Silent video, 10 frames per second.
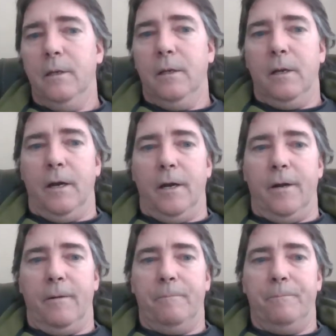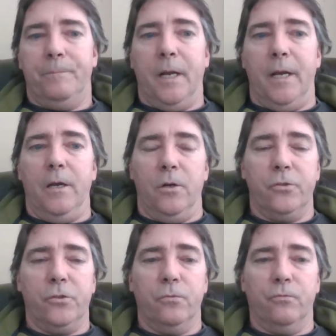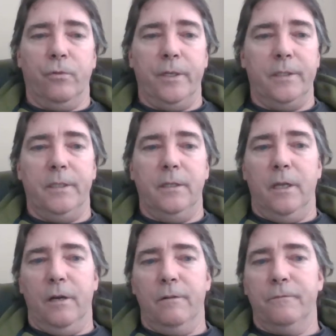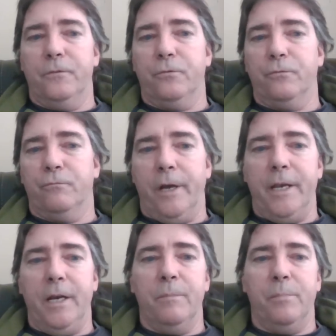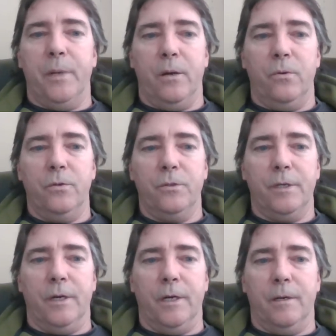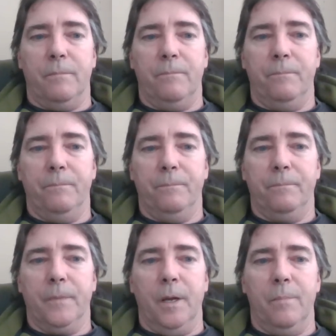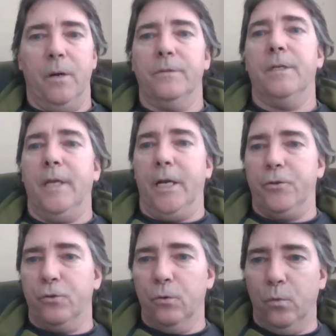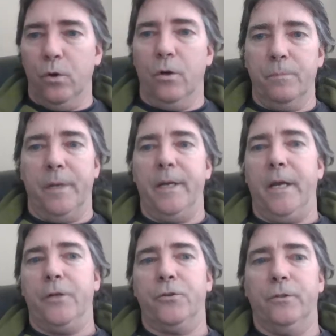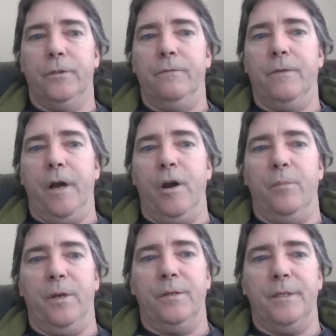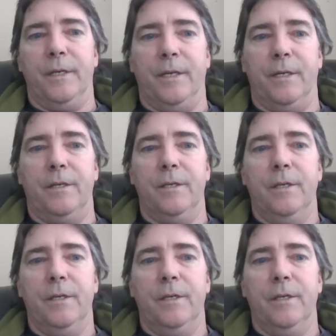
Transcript: I also really love to write about the natural world, my natural environment, and